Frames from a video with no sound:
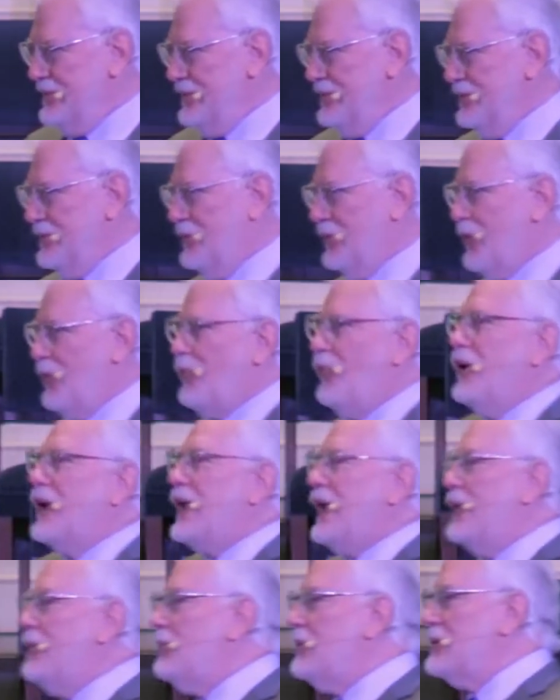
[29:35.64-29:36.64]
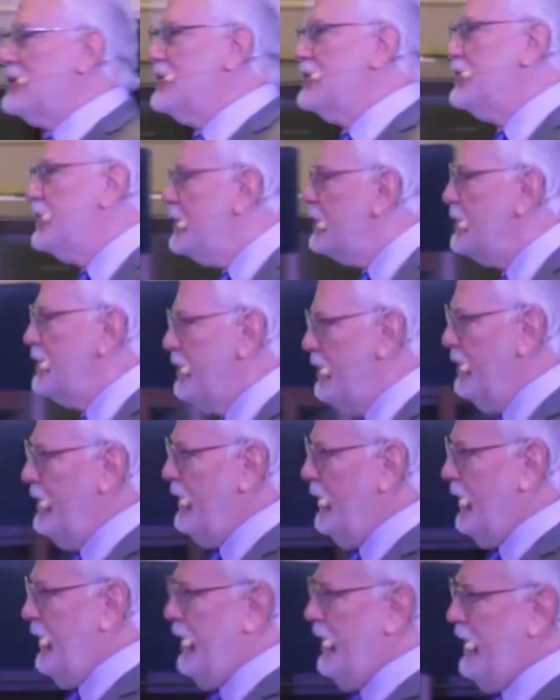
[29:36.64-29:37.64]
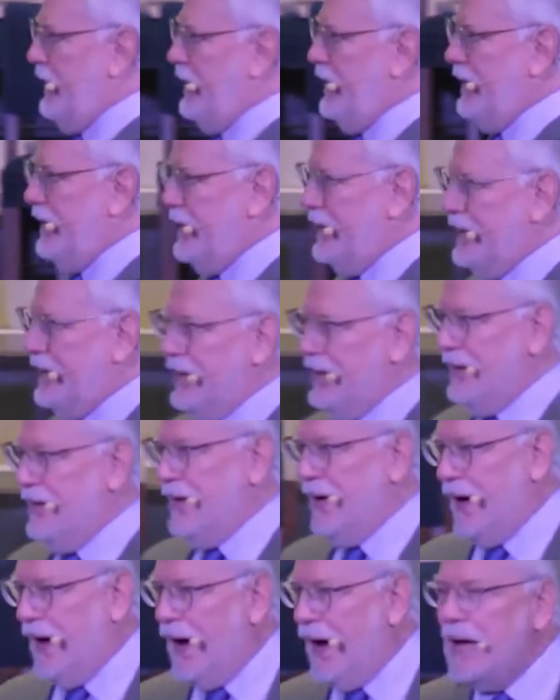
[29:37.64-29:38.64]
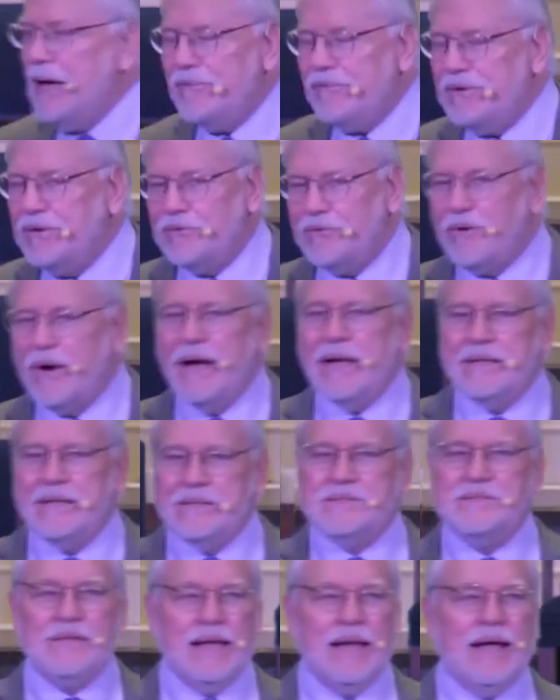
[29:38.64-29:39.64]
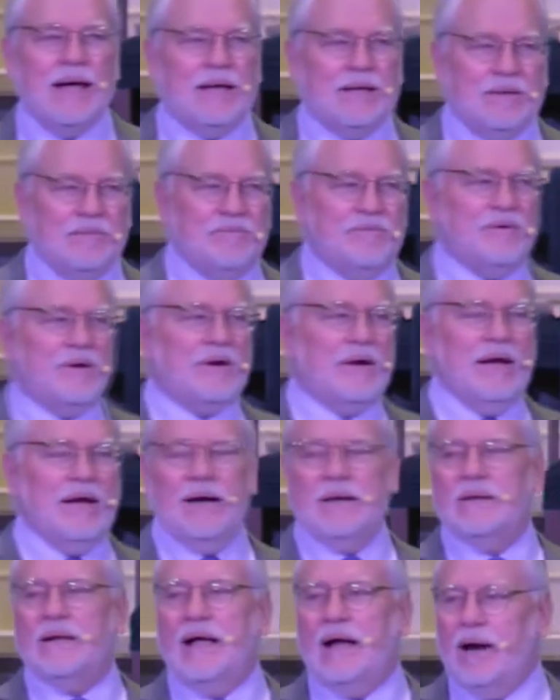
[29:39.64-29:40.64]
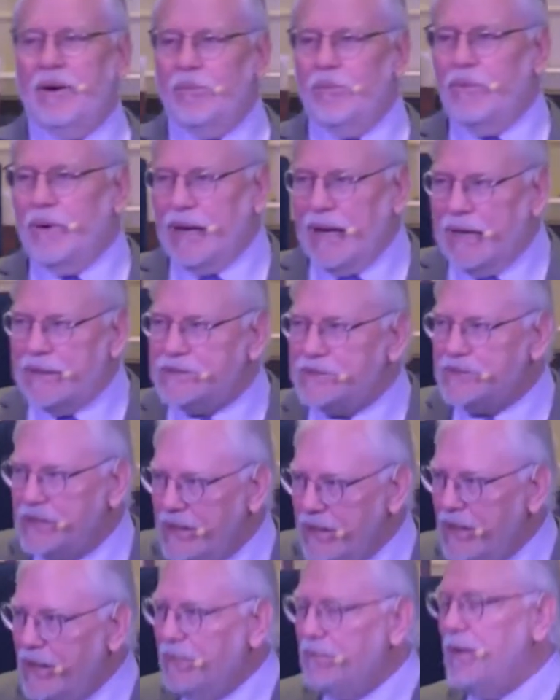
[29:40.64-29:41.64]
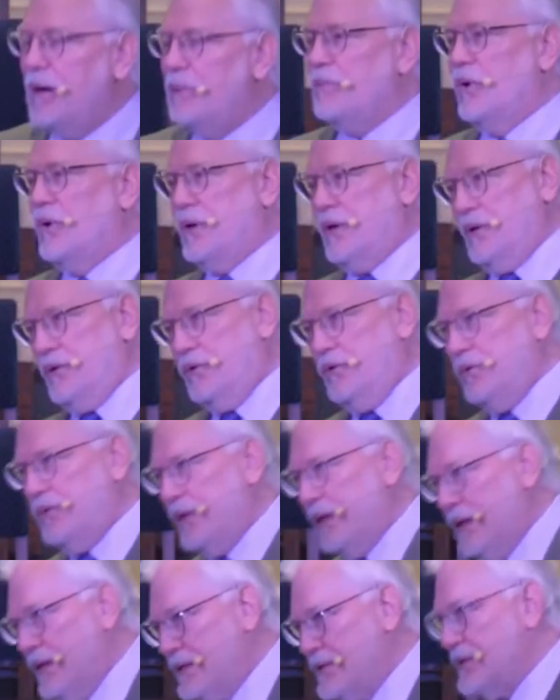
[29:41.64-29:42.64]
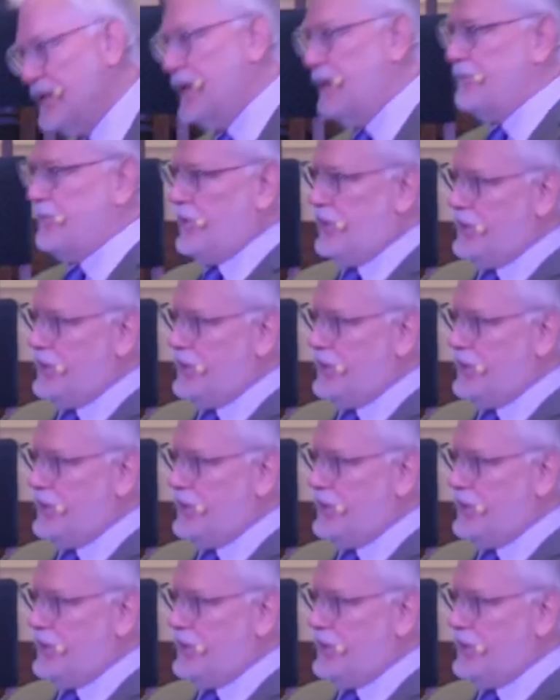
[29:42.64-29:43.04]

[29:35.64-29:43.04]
or what I will do I haven't tried to sit down and figure out now, when I see him, I'm going to do this and I'm going to